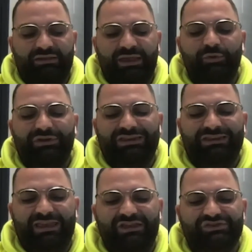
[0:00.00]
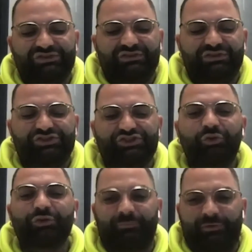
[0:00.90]
they would need agents to
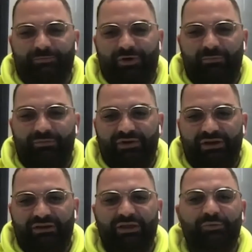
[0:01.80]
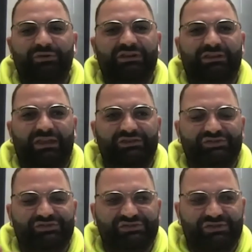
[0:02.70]
show them the property. They would need
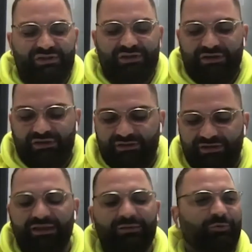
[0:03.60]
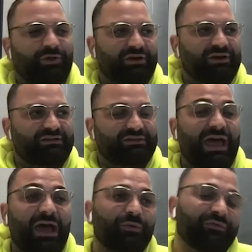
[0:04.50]
agents to tell them what it is.
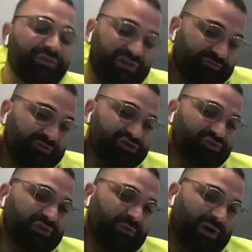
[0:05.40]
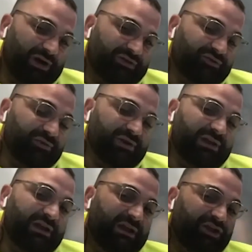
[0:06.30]
Now, if you can virtually walk through it,
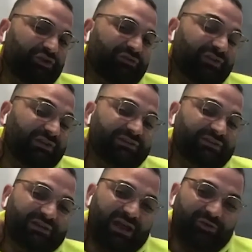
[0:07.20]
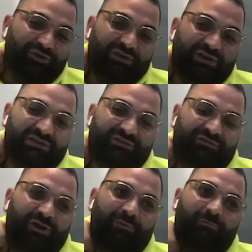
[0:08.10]
you're filtering down your list
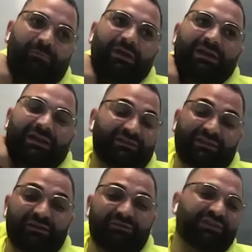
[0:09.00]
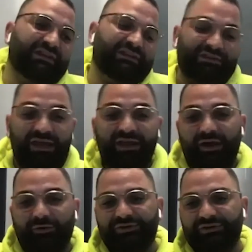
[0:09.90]
from, instead of seeing 10
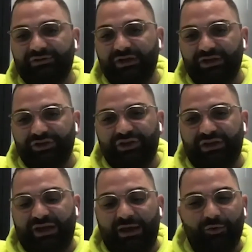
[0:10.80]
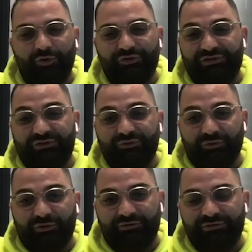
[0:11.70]
houses, you can now go see 2
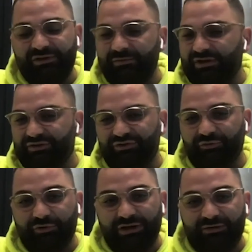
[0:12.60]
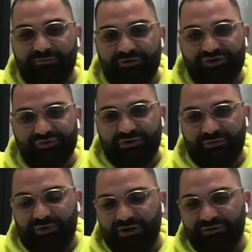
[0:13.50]
or 3 because you've already virtually
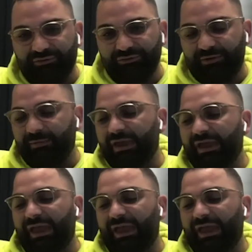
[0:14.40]
walked through them.